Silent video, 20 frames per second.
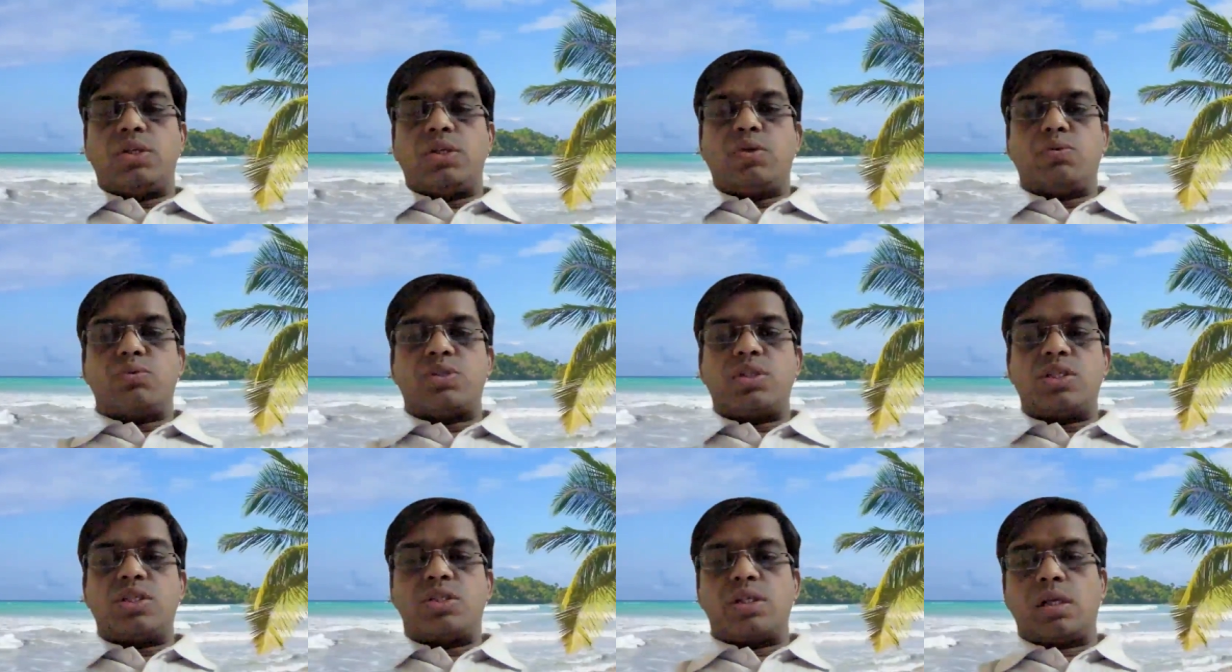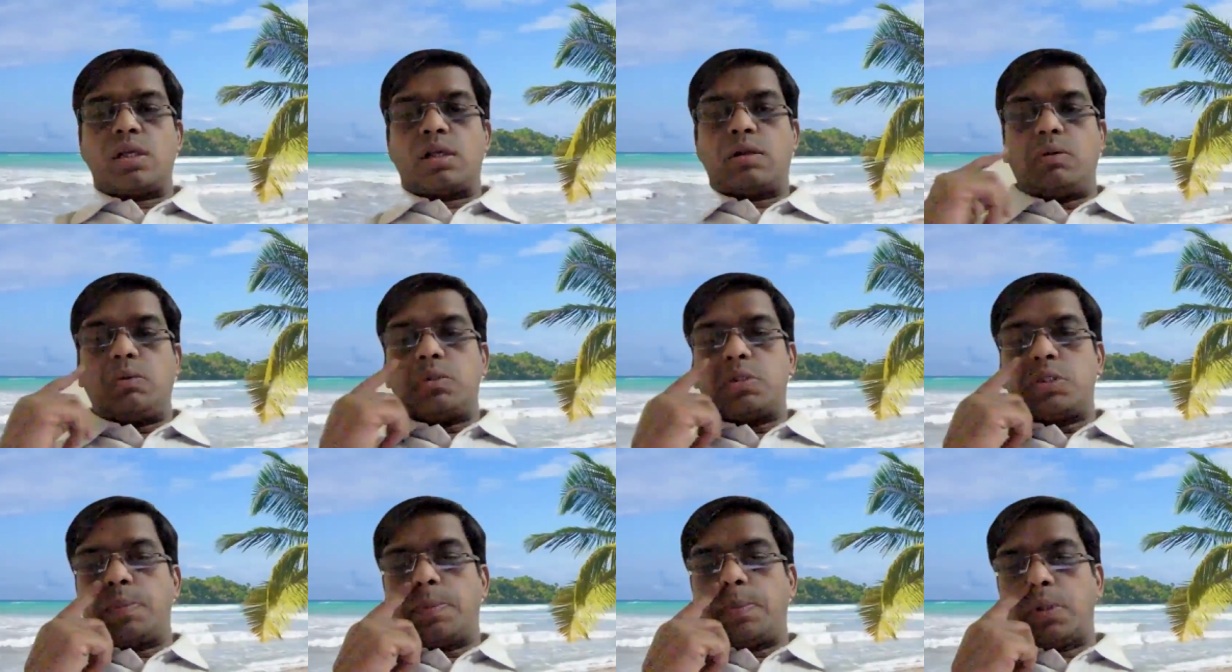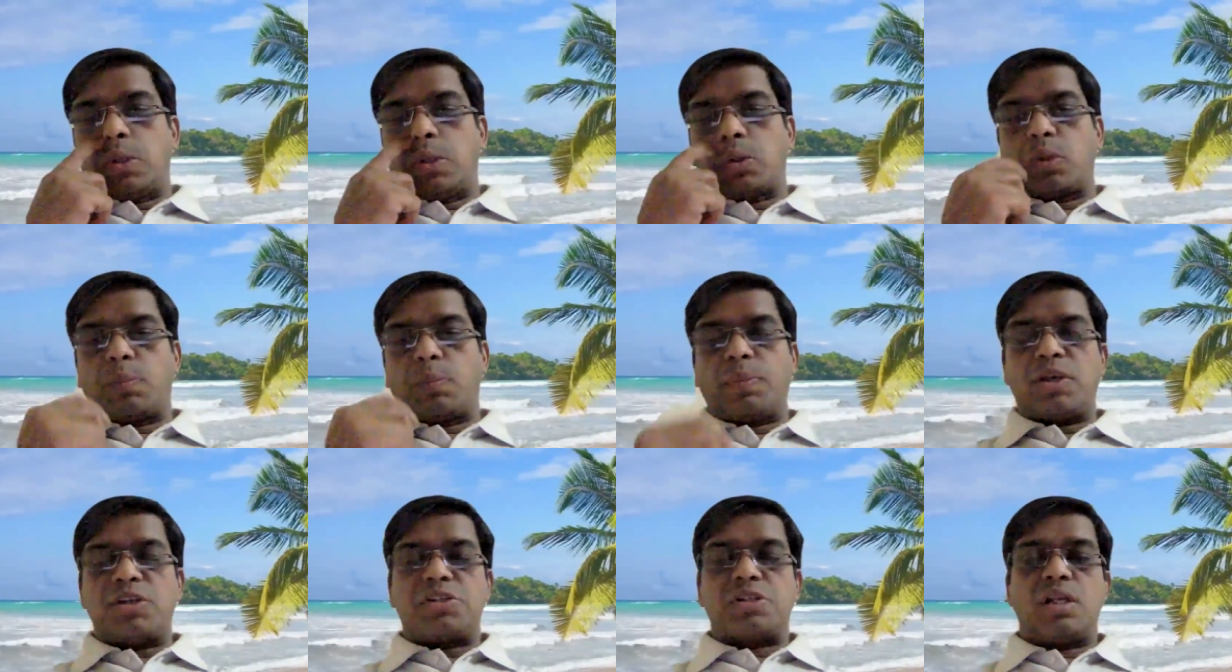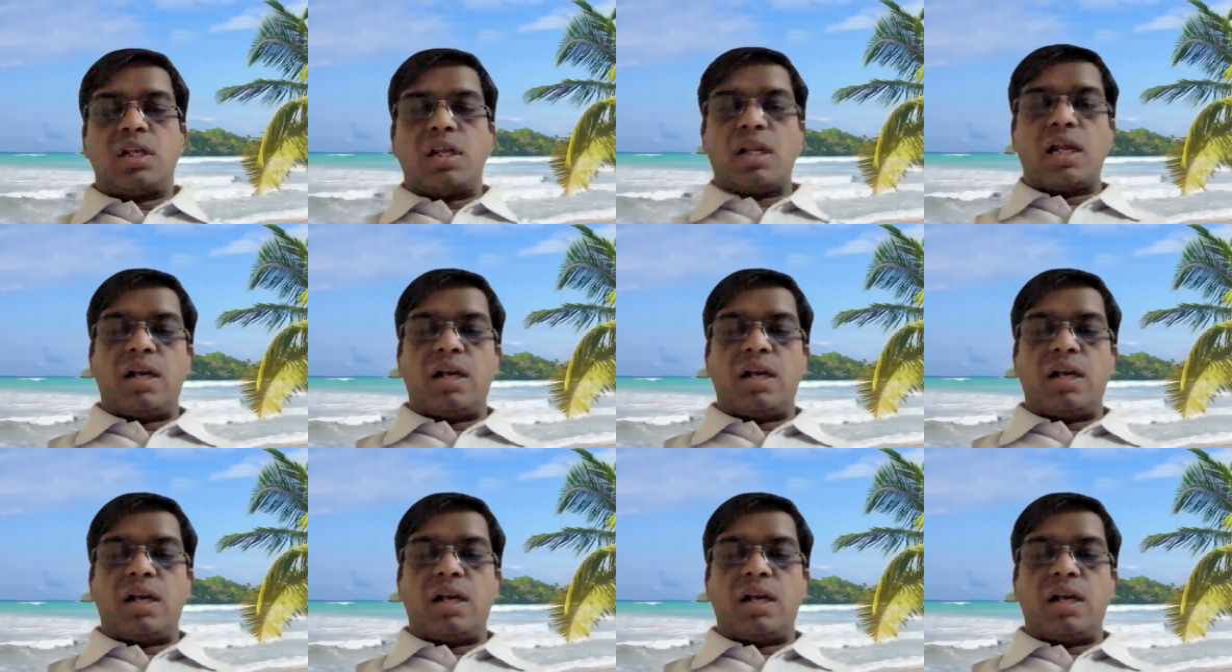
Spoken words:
Usage includes occupational